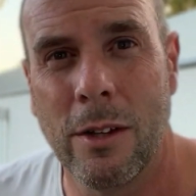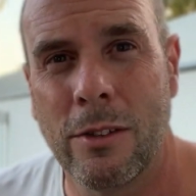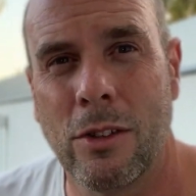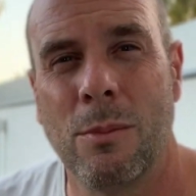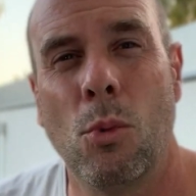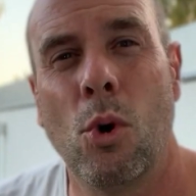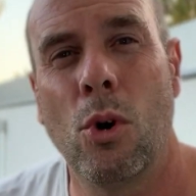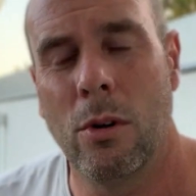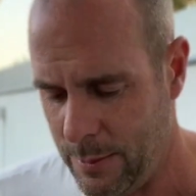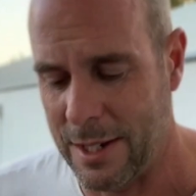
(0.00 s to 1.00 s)
sort of
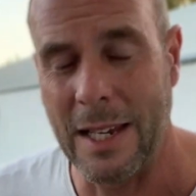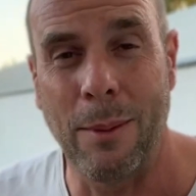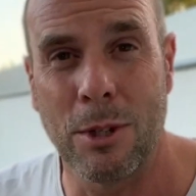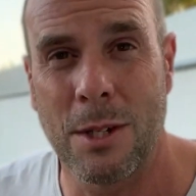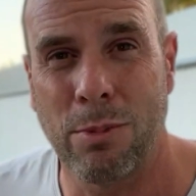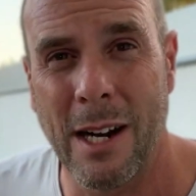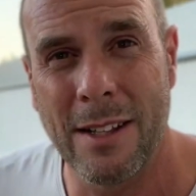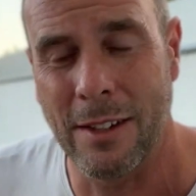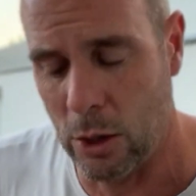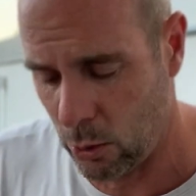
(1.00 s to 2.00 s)
more established
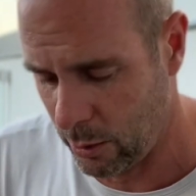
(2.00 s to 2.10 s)
brands, an older